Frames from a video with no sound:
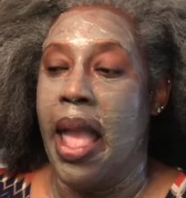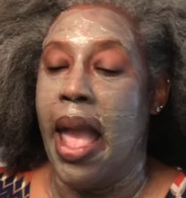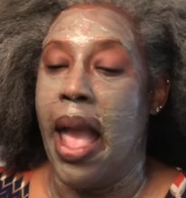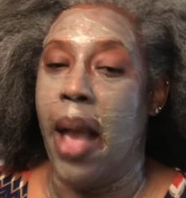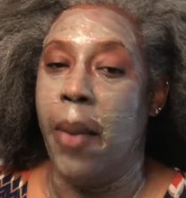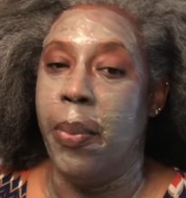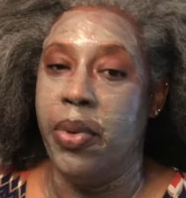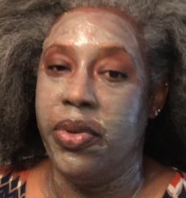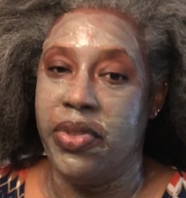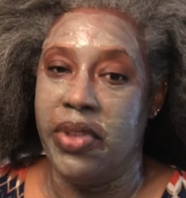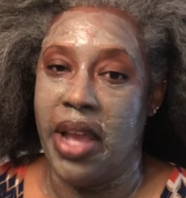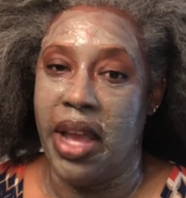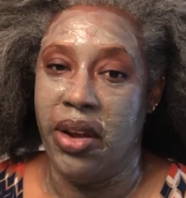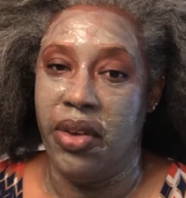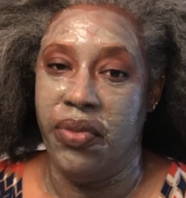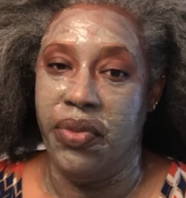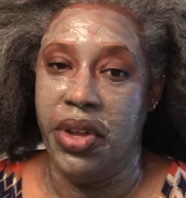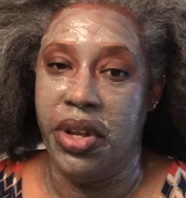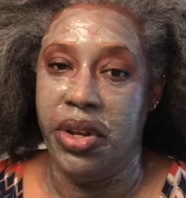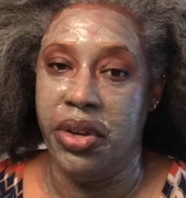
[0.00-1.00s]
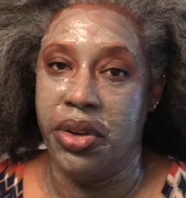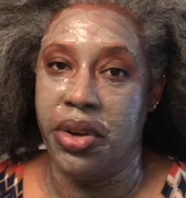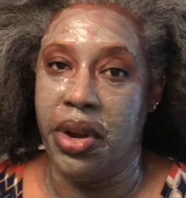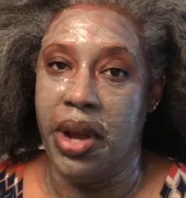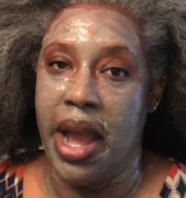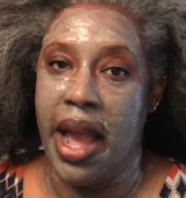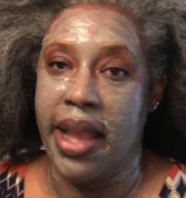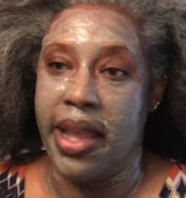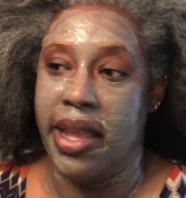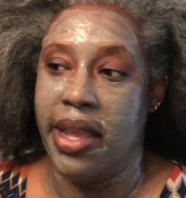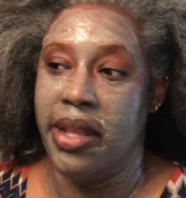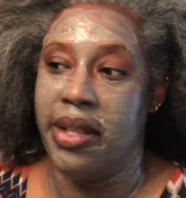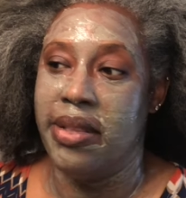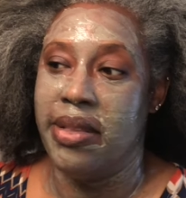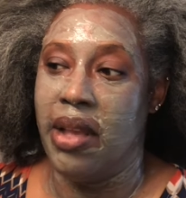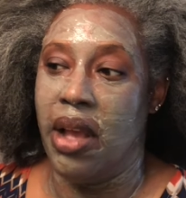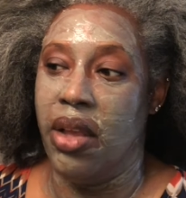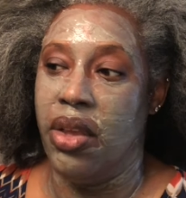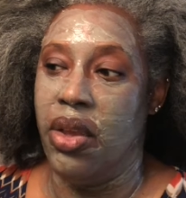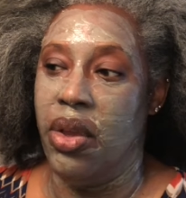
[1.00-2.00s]
apple cider vinegar. I can
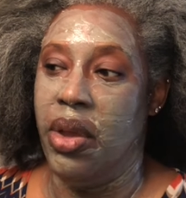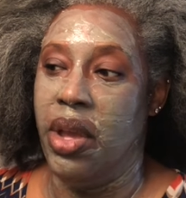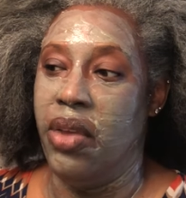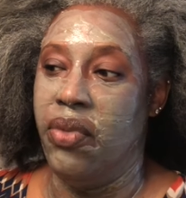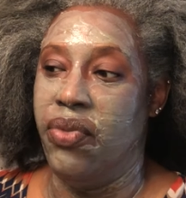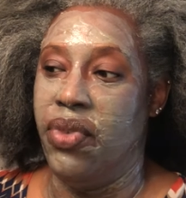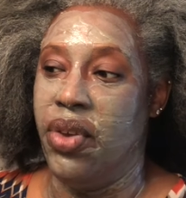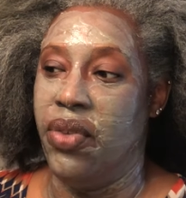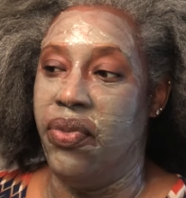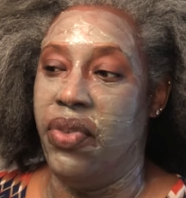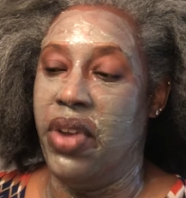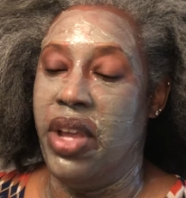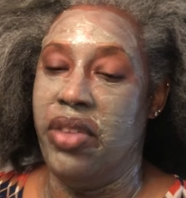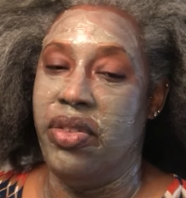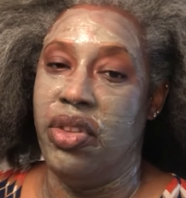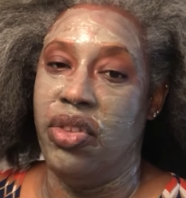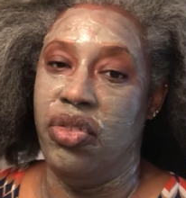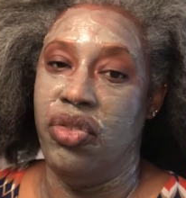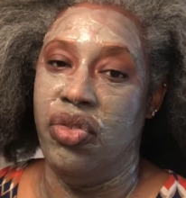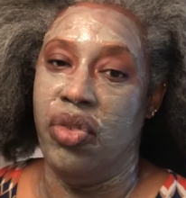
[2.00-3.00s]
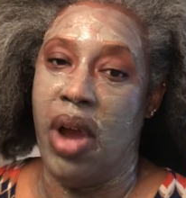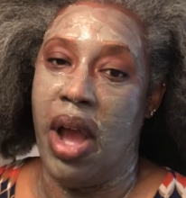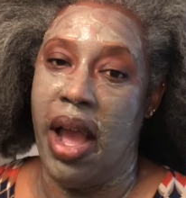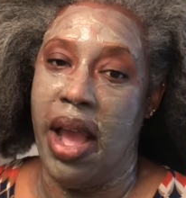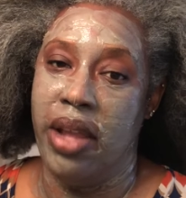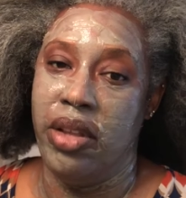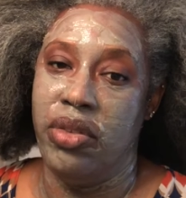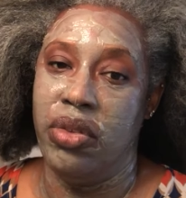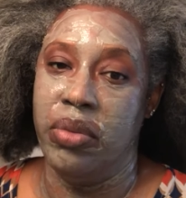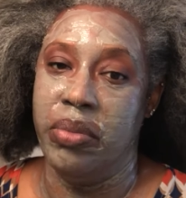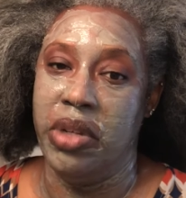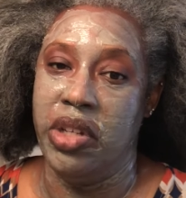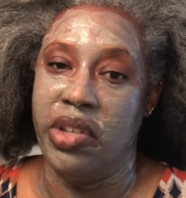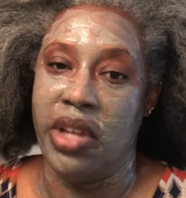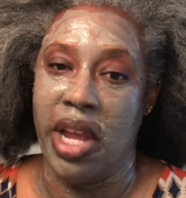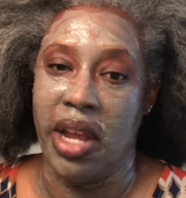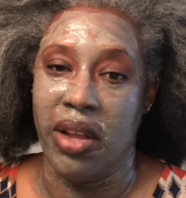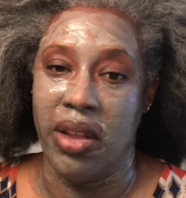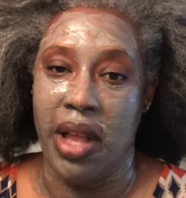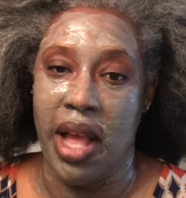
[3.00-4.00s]
tell you, if your face is dry, too much
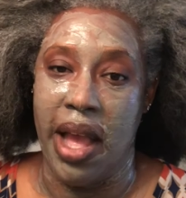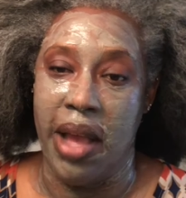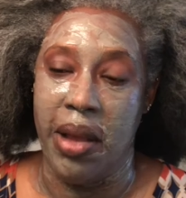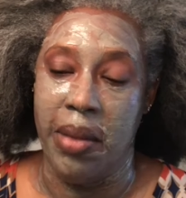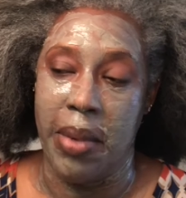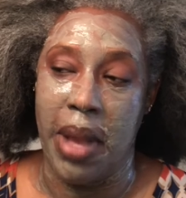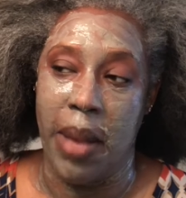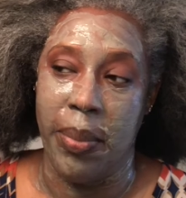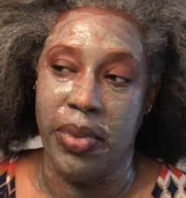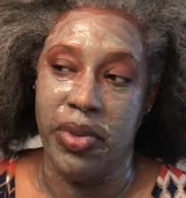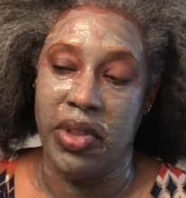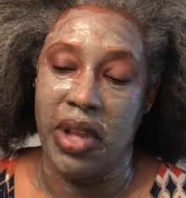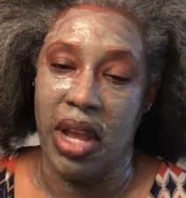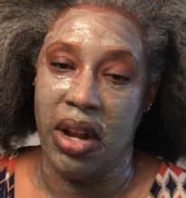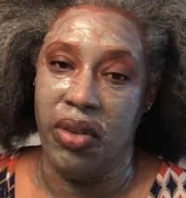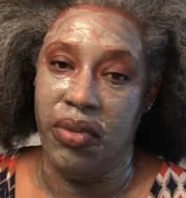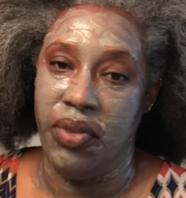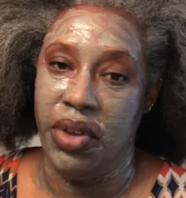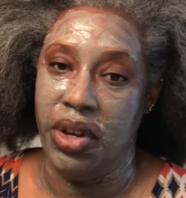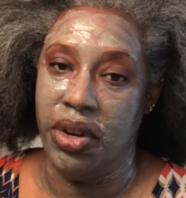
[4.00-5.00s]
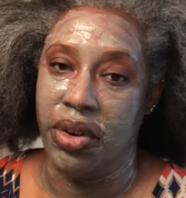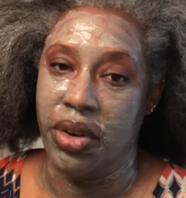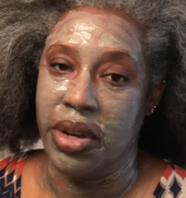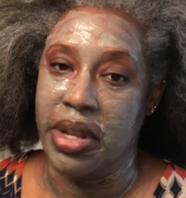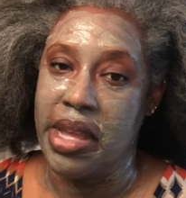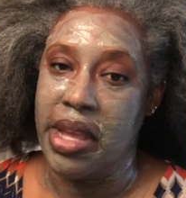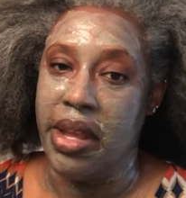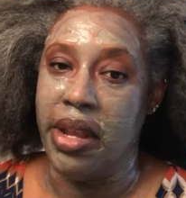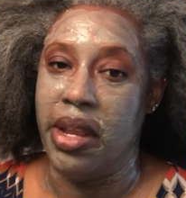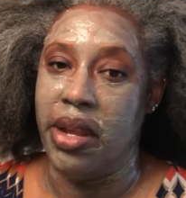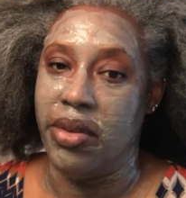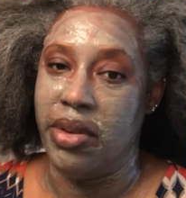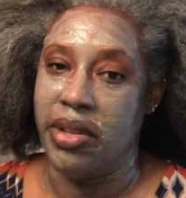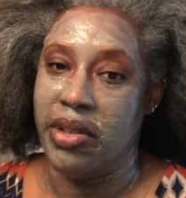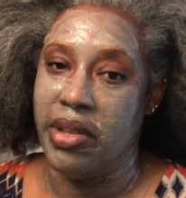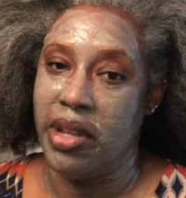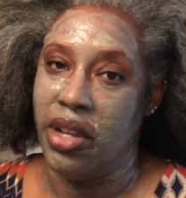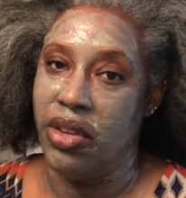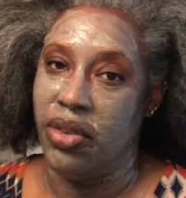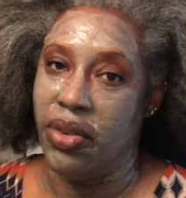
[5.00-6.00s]
apple cider vinegar can
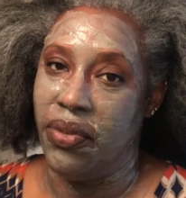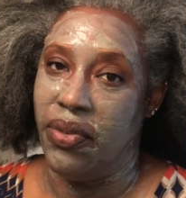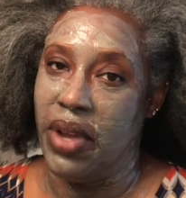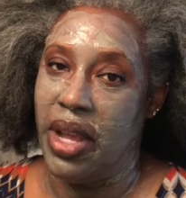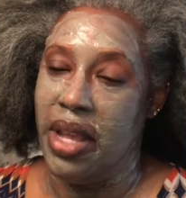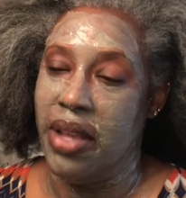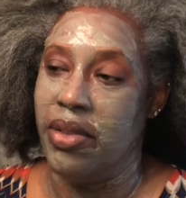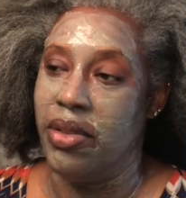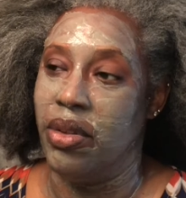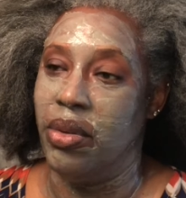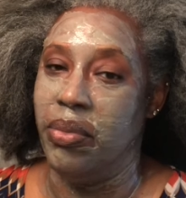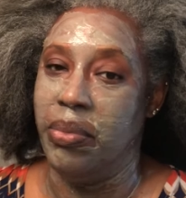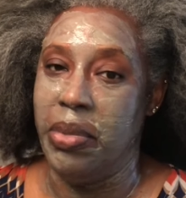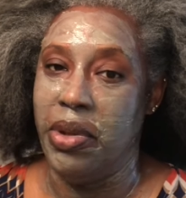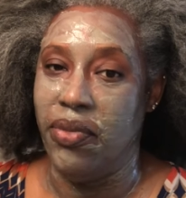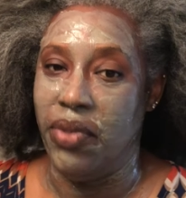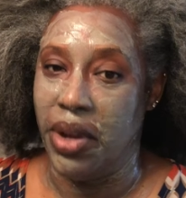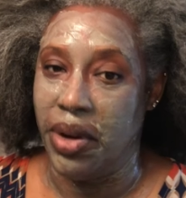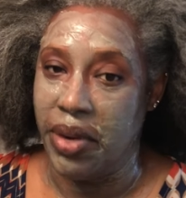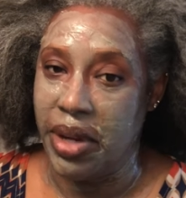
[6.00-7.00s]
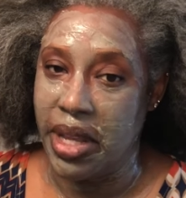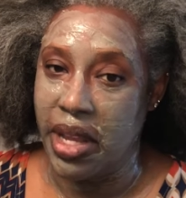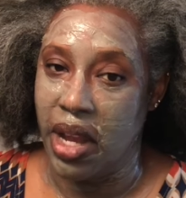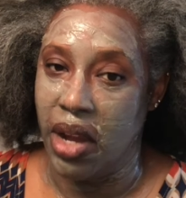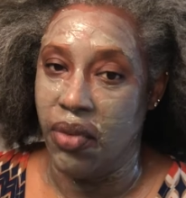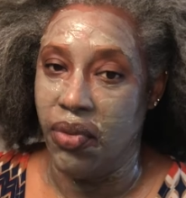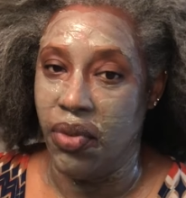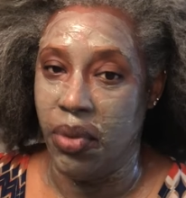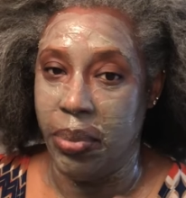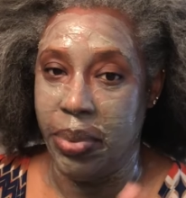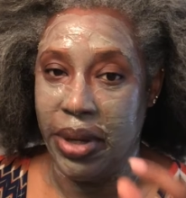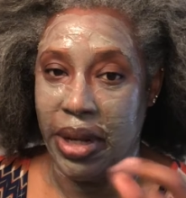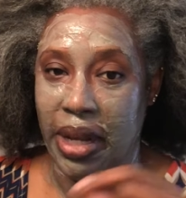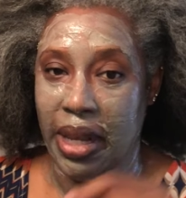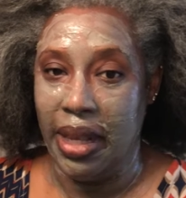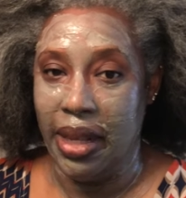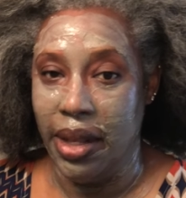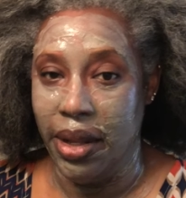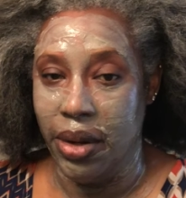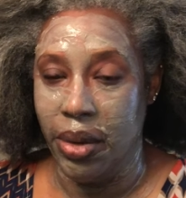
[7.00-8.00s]
irritate your face, so be very careful. Put a
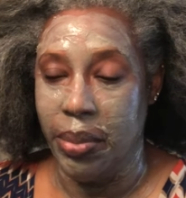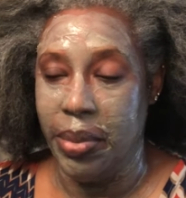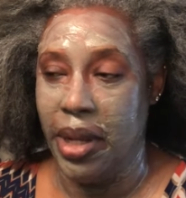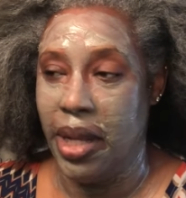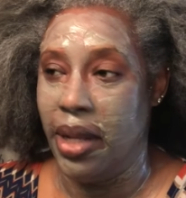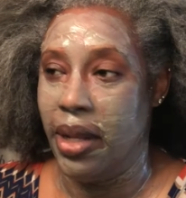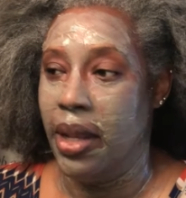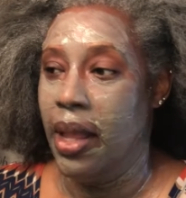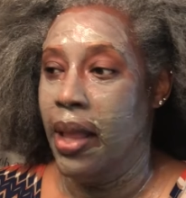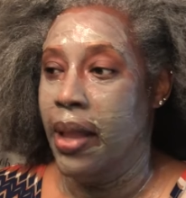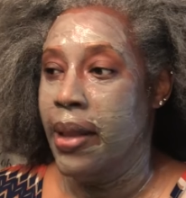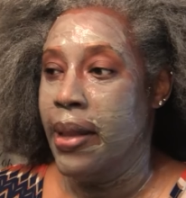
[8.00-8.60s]
little bit.